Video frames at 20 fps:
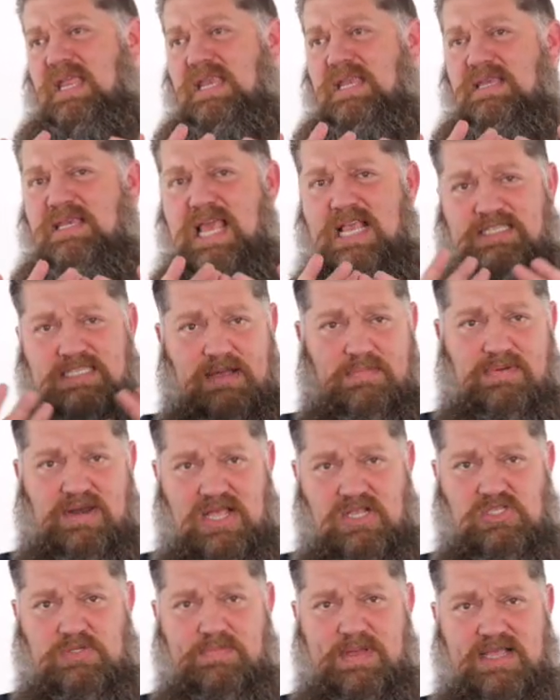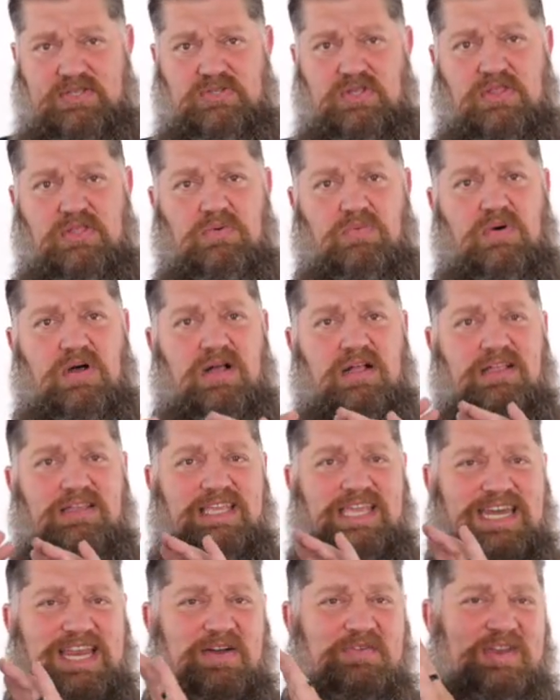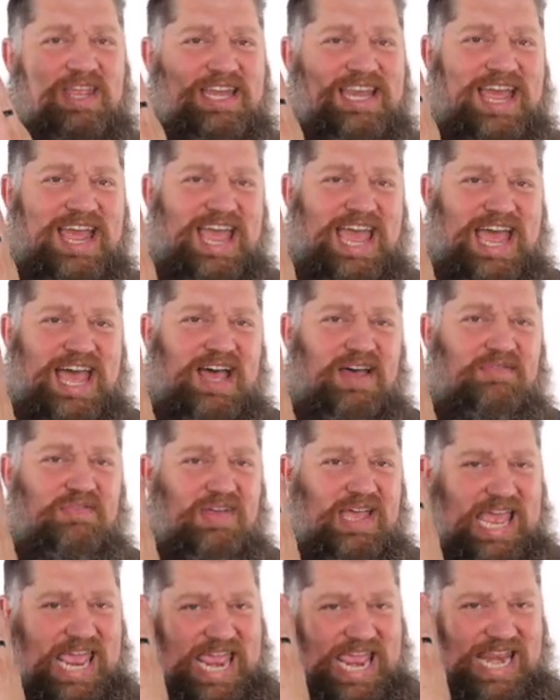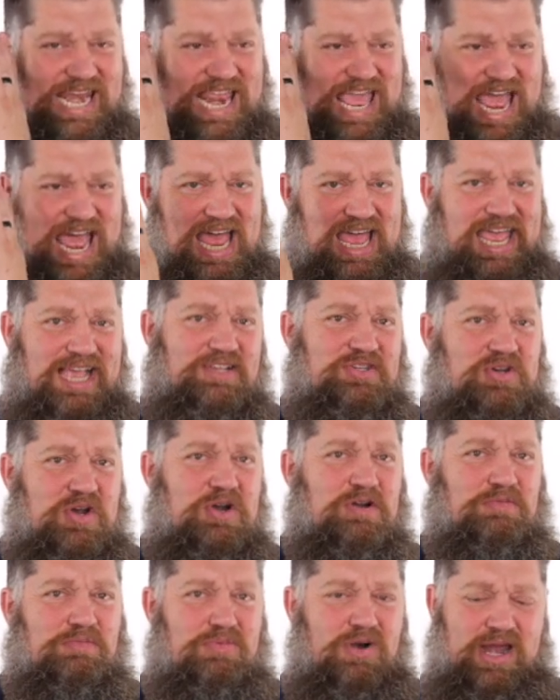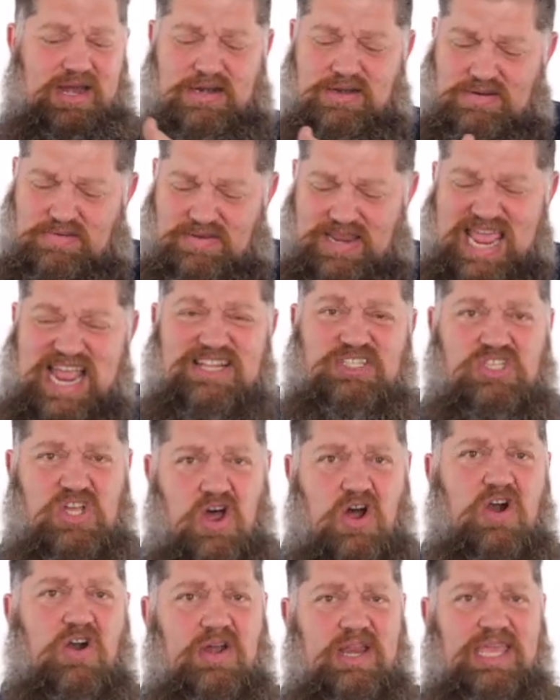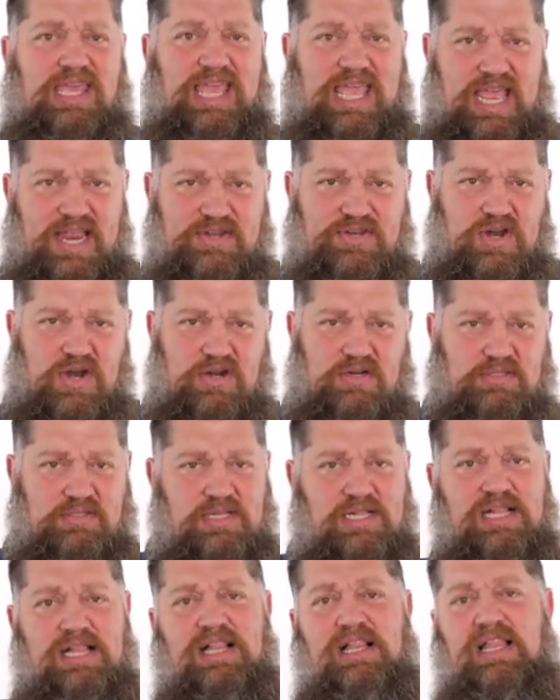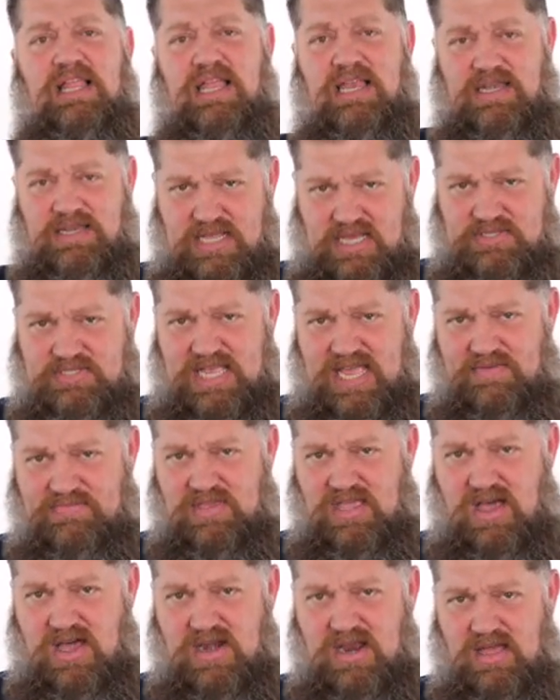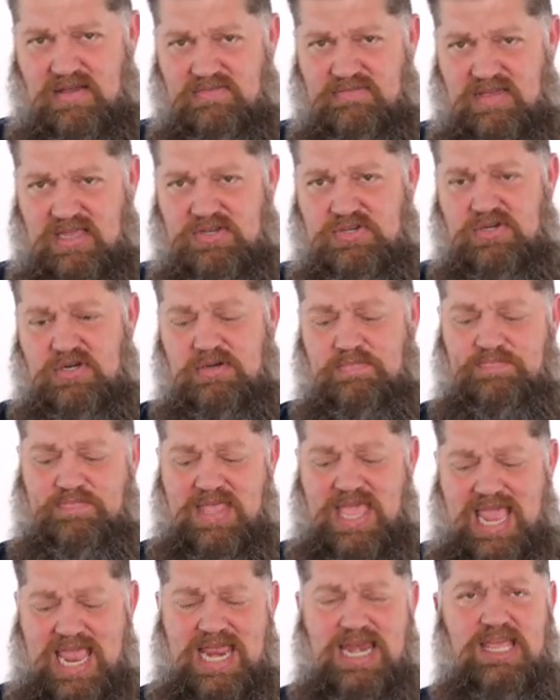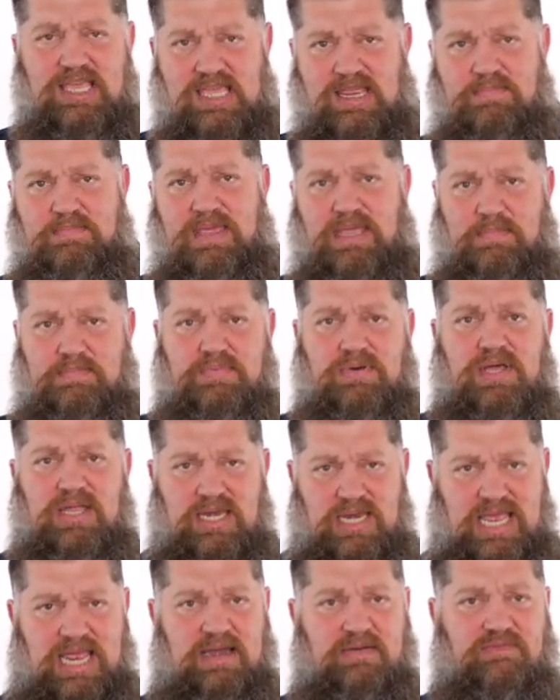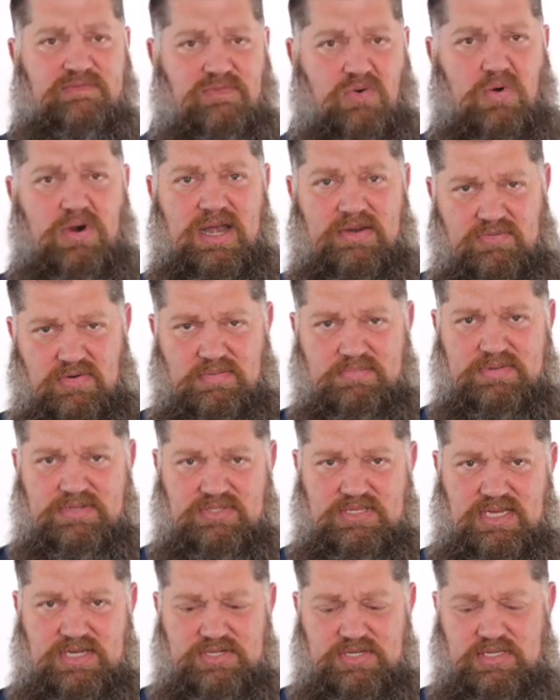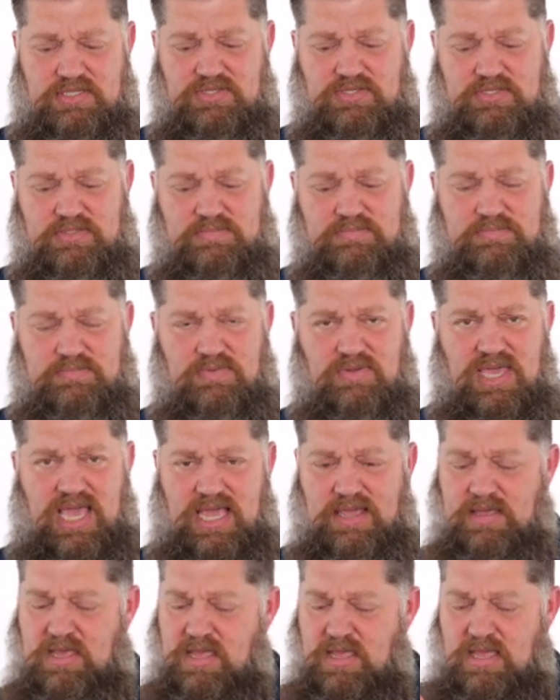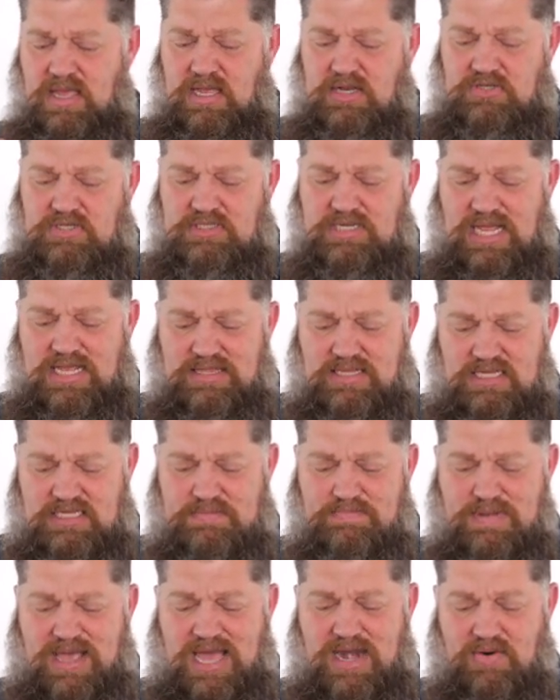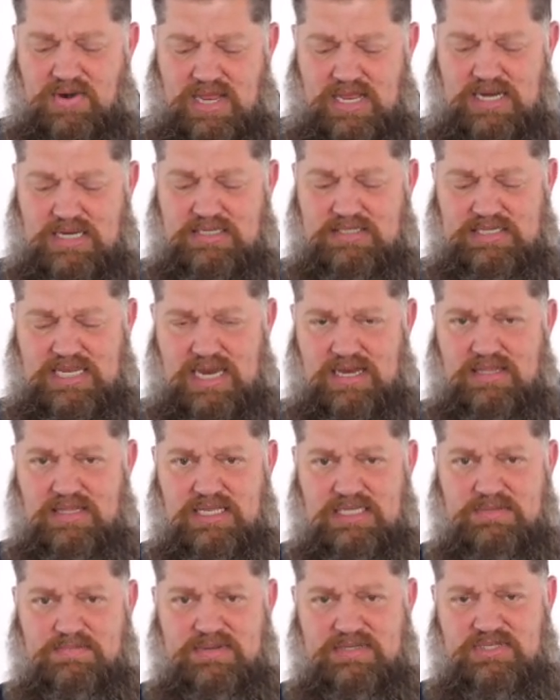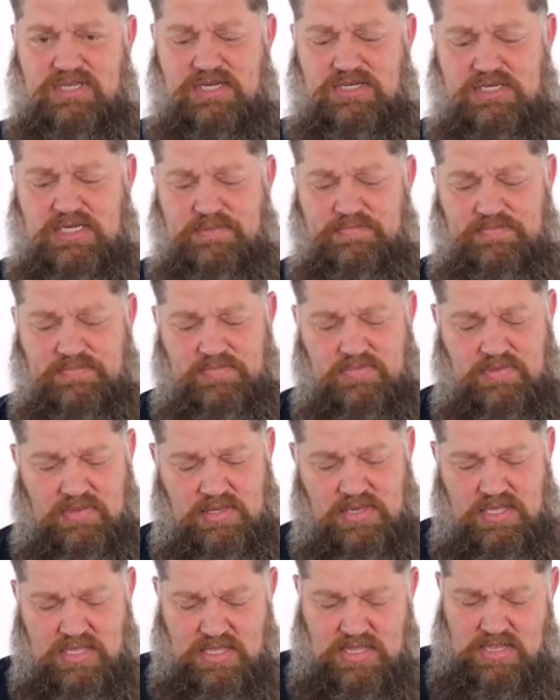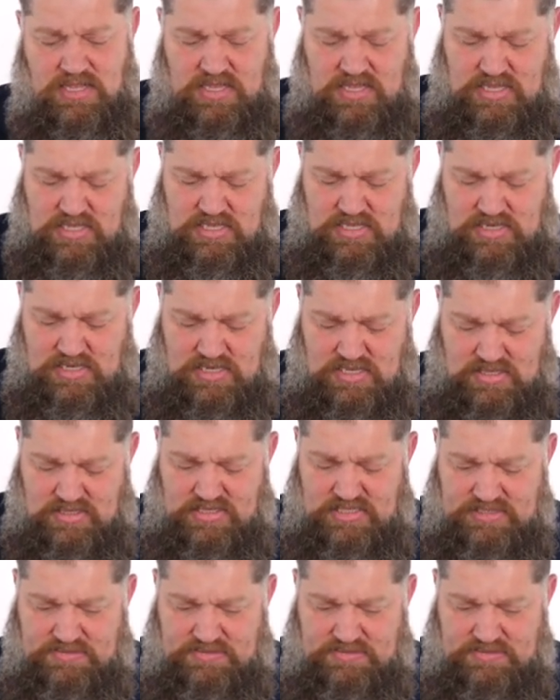takes up less space on the wall. You don't need to have an external breaker. It's already internal, does have the on off feature, and it can be put in four different positions. Okay. Just like this battery, it can sit in this position, this